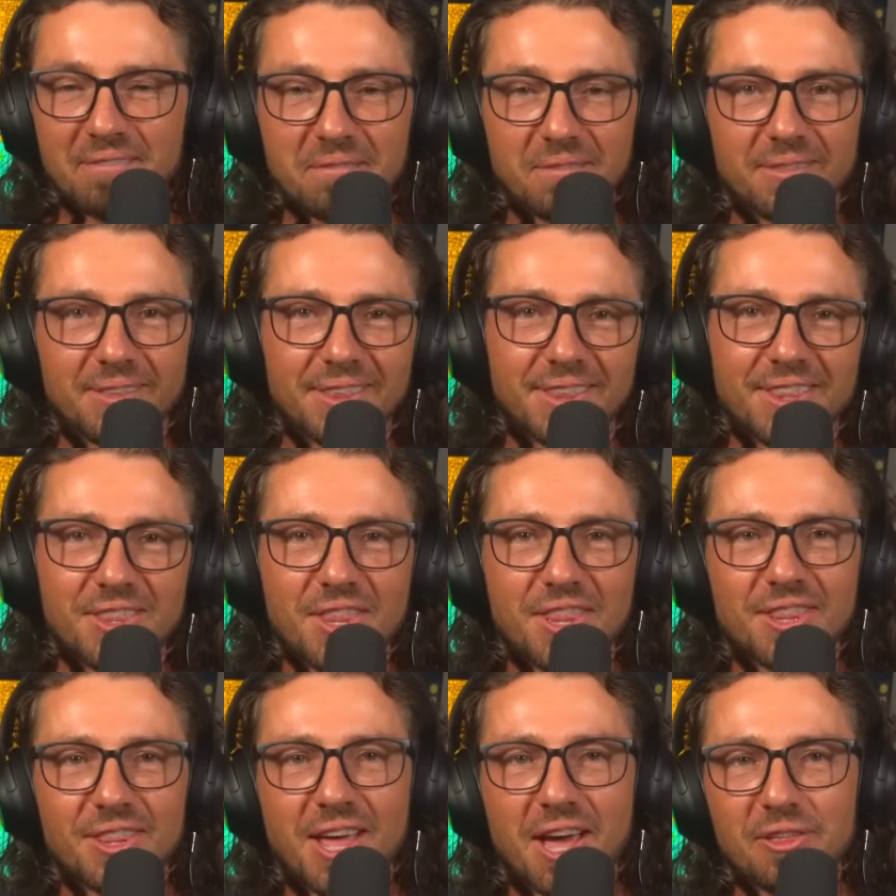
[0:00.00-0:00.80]

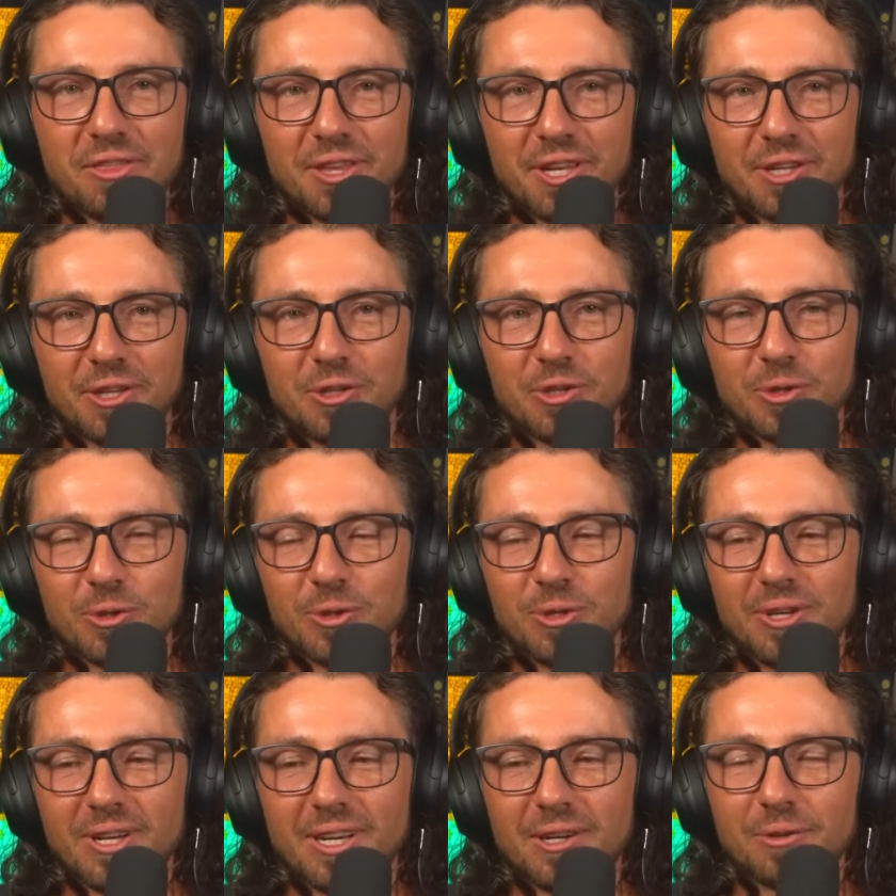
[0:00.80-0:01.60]
nothing
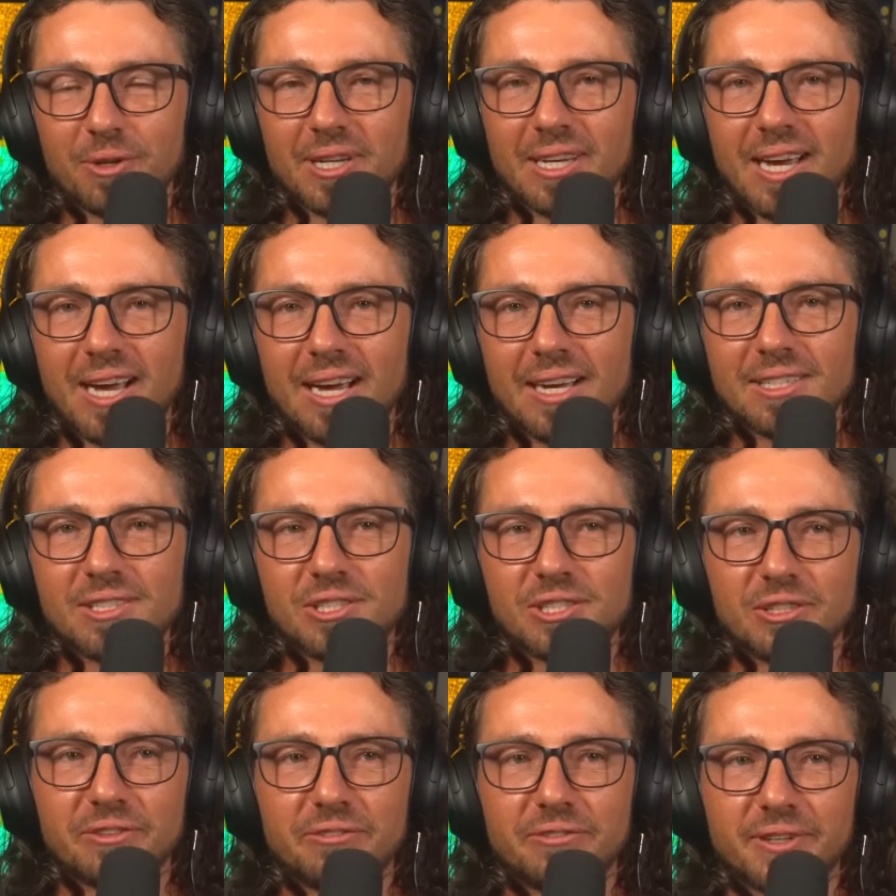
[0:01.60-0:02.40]
good in
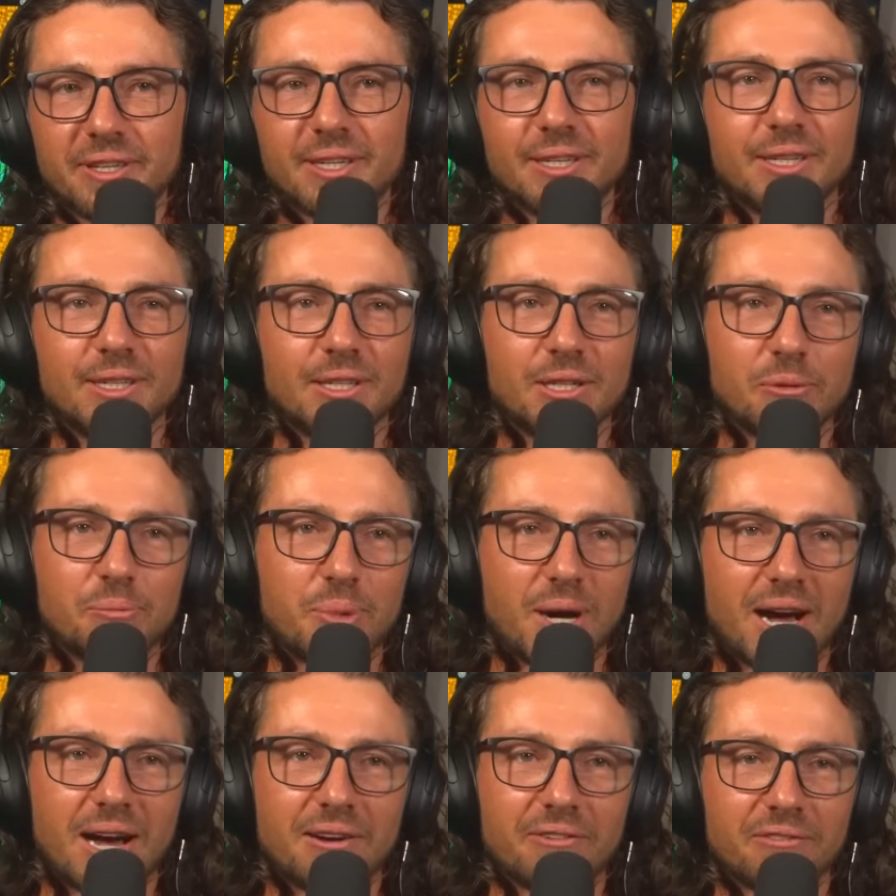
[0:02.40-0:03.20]
regards to fiat
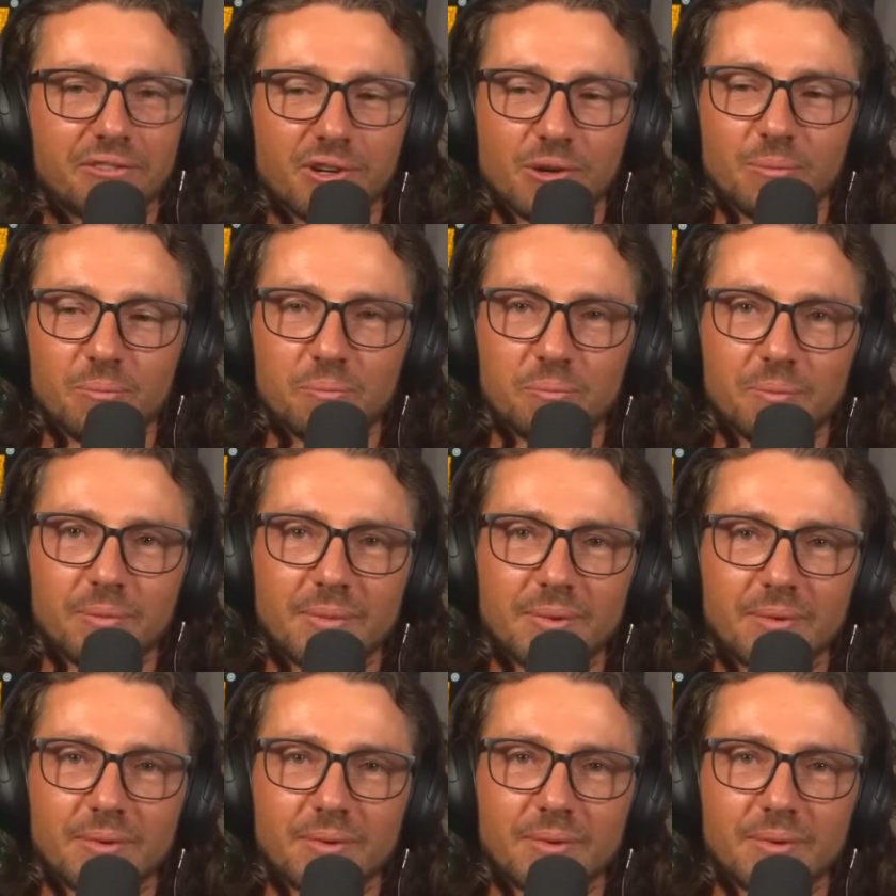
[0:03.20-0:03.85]
apart from